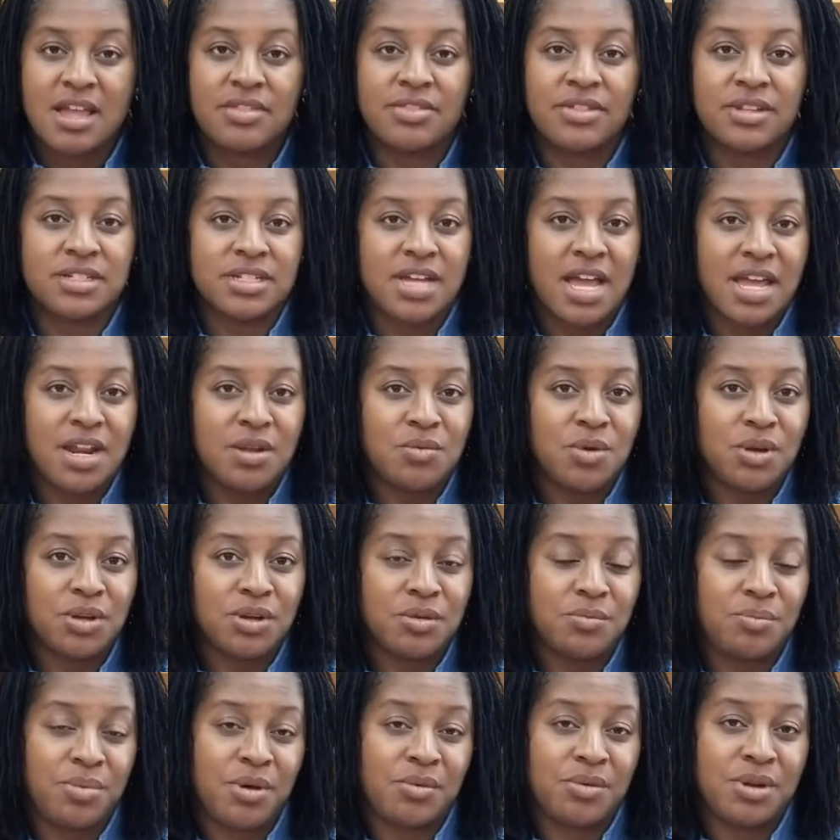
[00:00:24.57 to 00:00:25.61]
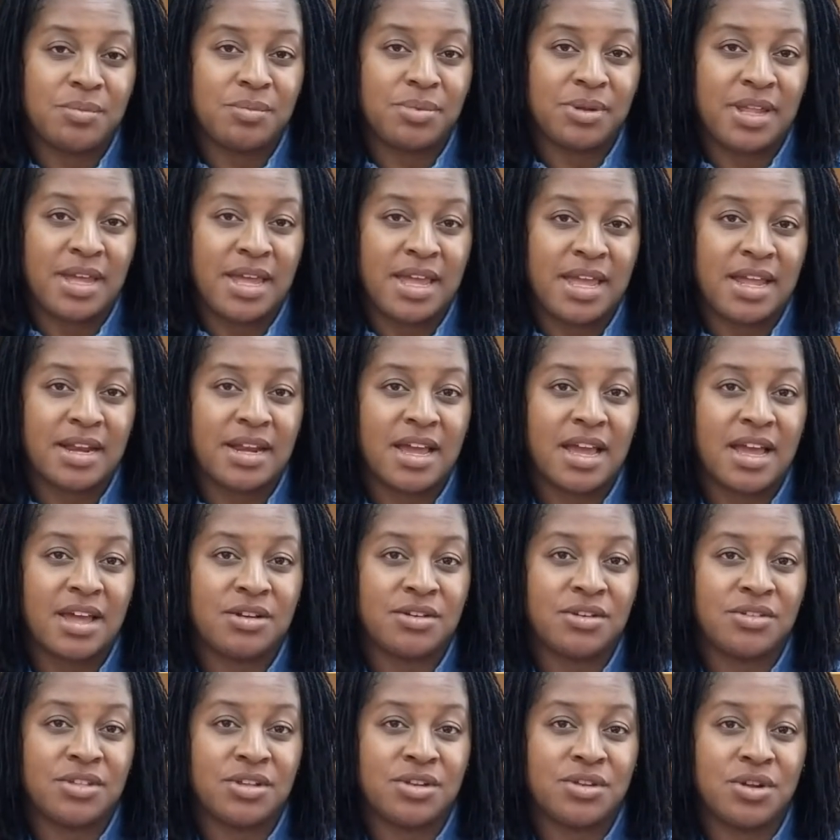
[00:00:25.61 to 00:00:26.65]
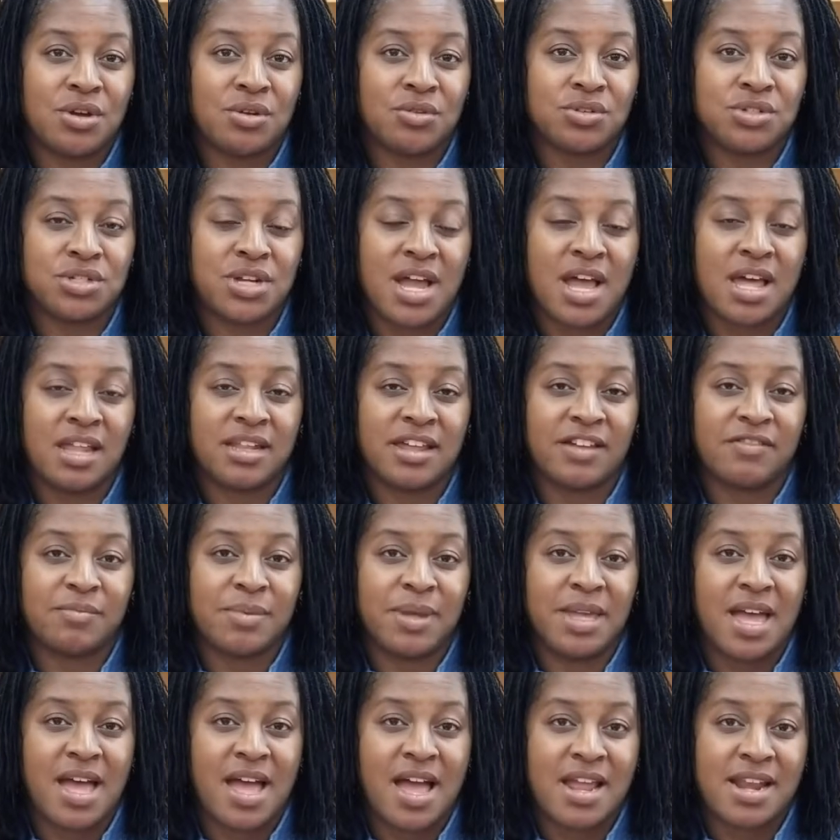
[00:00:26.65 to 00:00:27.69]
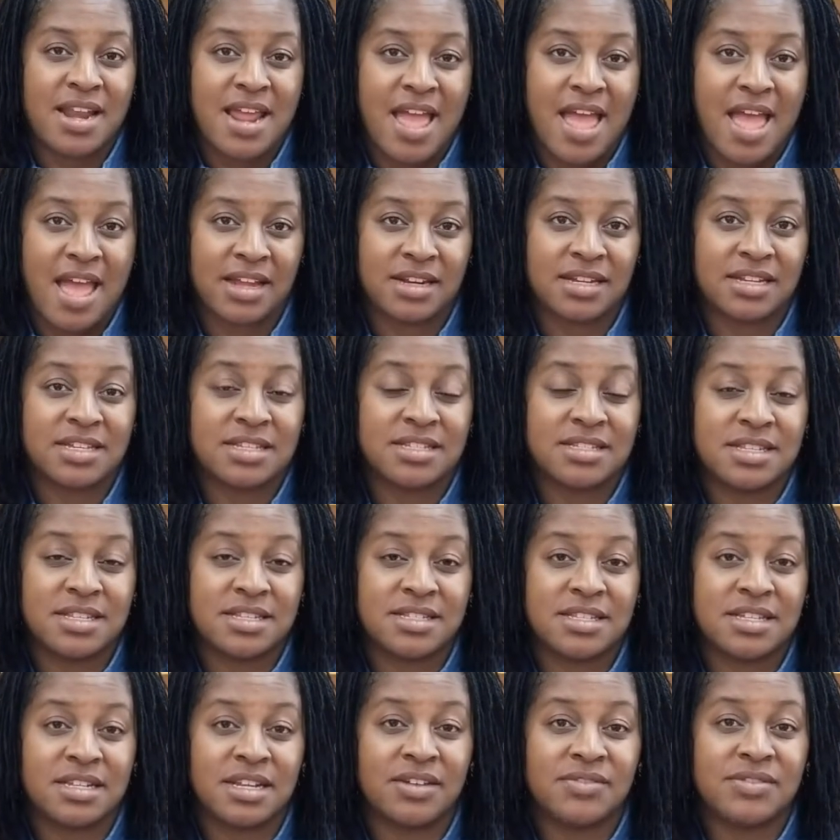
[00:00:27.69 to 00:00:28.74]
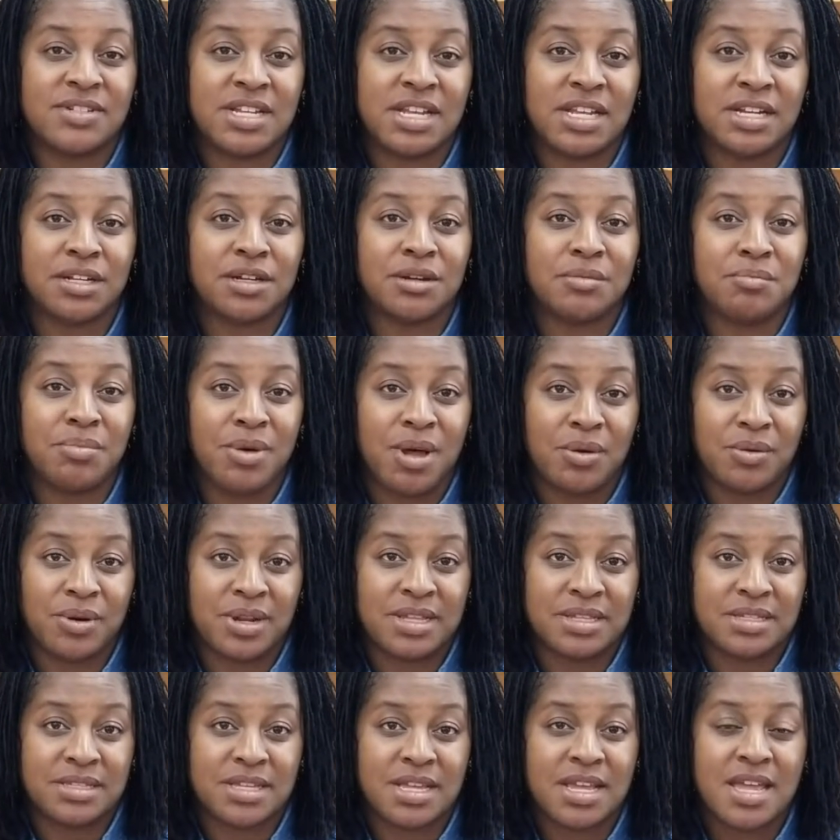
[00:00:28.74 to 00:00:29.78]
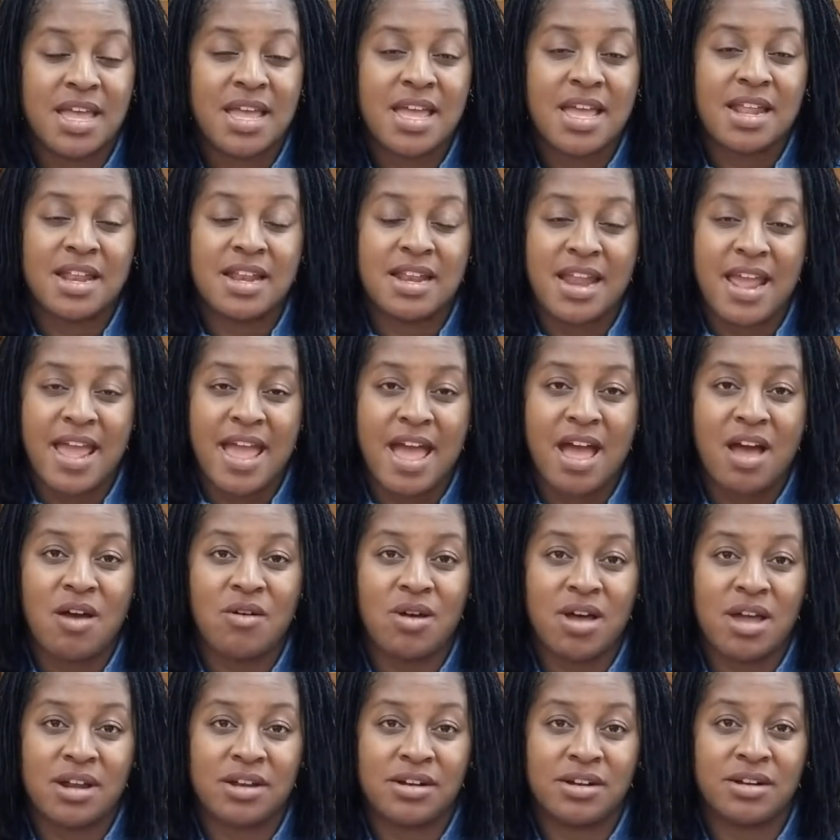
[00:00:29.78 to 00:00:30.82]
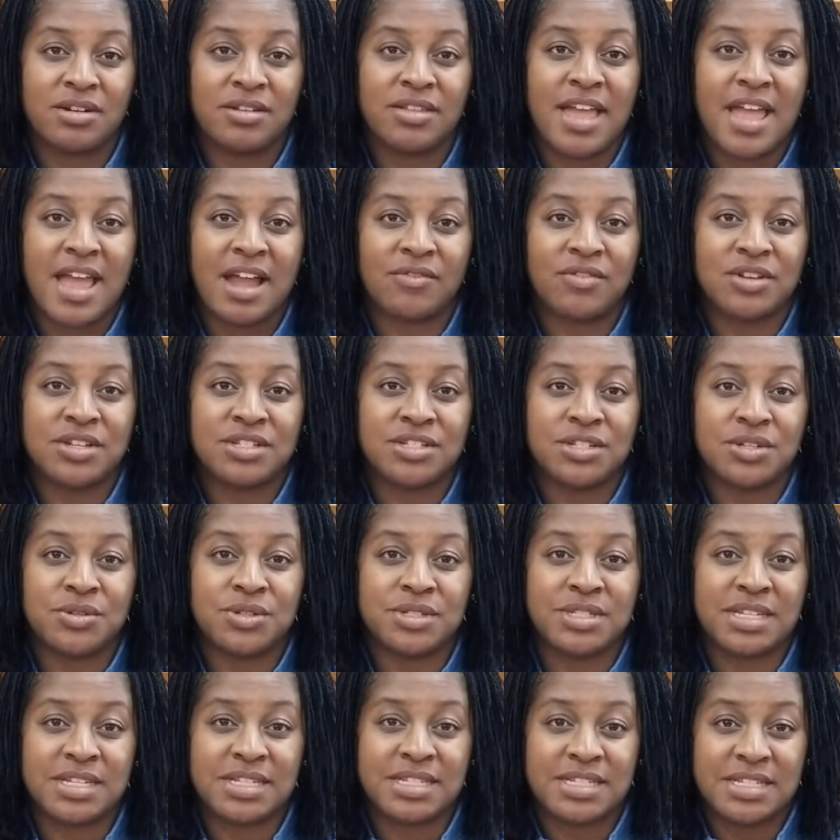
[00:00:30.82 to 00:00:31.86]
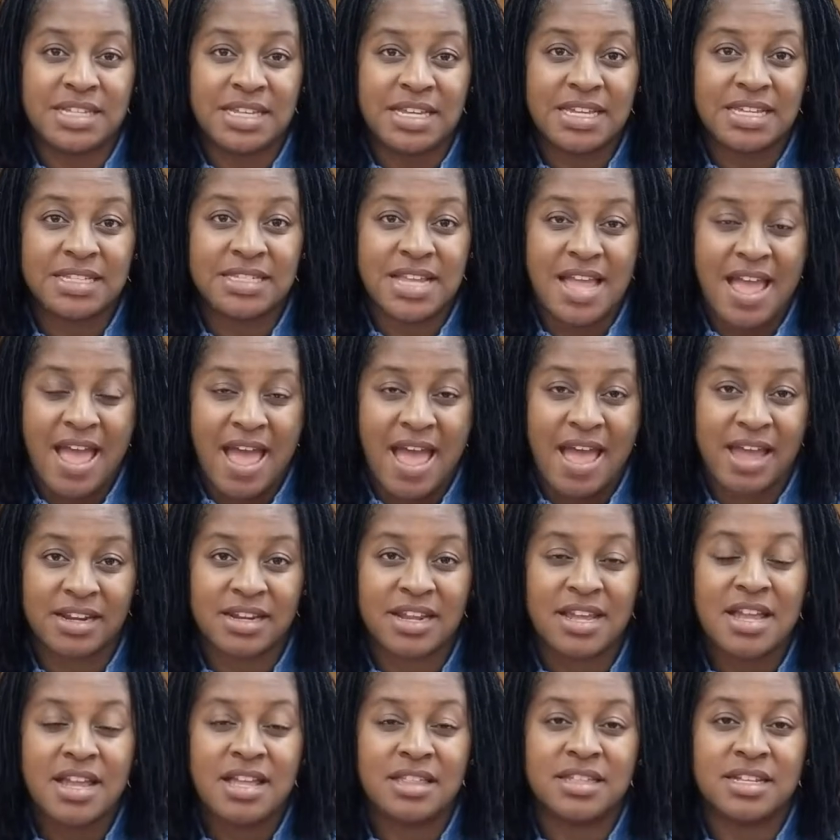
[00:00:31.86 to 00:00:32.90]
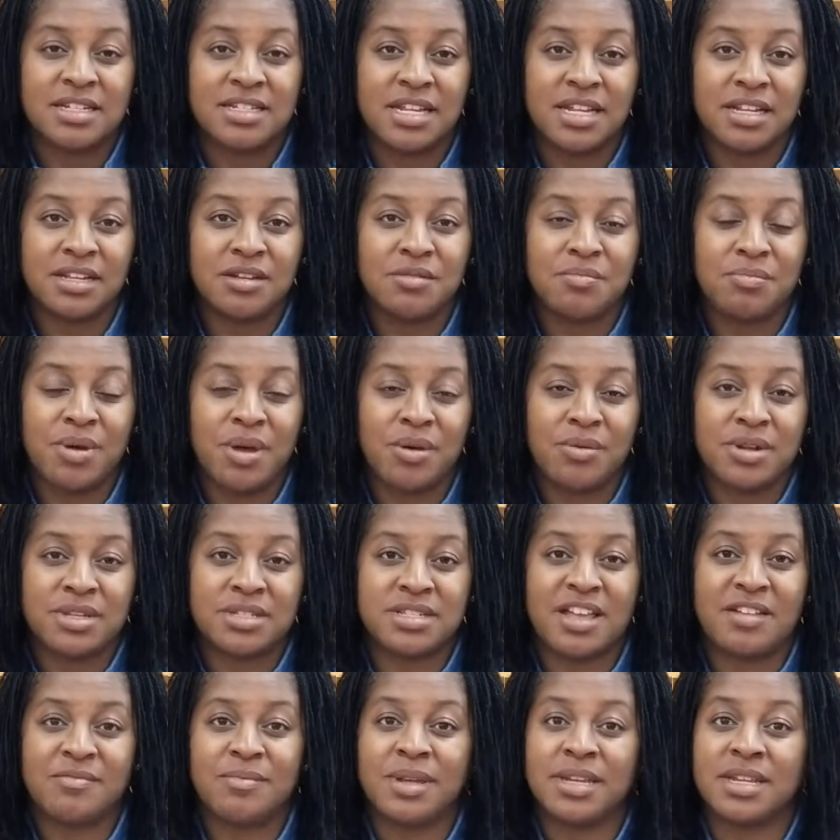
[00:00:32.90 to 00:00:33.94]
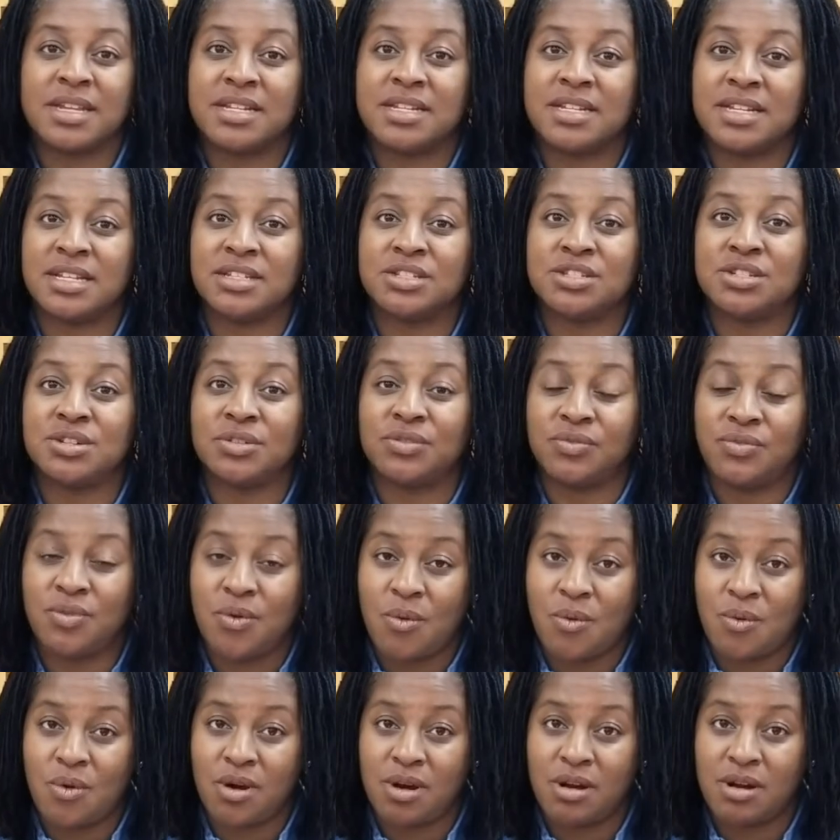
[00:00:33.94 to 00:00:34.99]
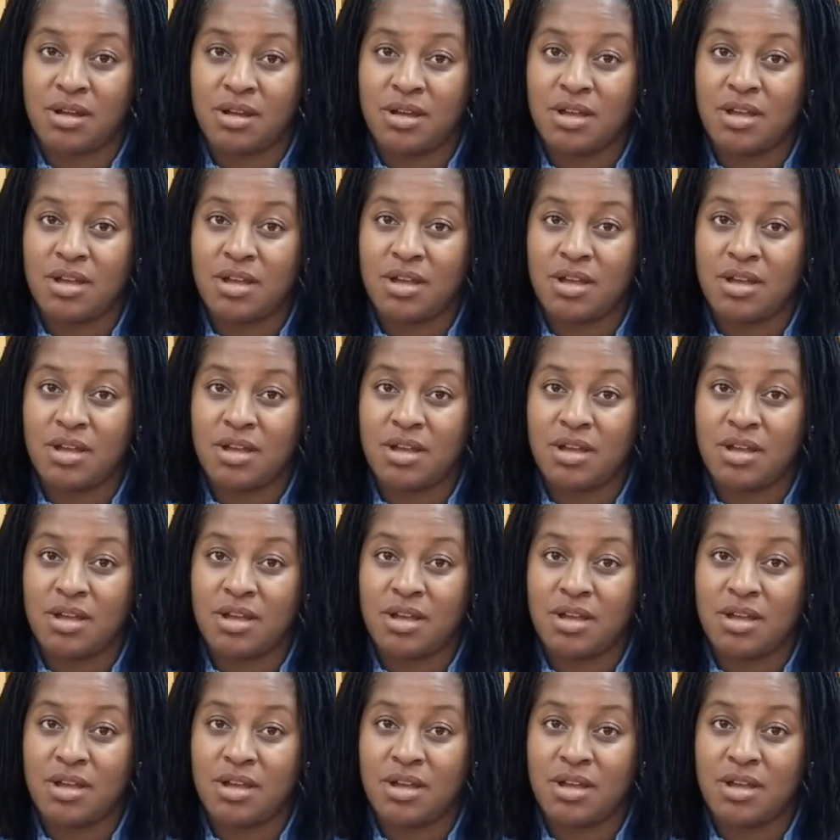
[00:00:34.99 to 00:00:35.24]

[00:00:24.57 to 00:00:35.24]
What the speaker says: The Title I Component Plan under the No Child Left Behind Act consisted of 10 components. Now, under Every Student Succeeds Act, the 10 components have been condensed to 4.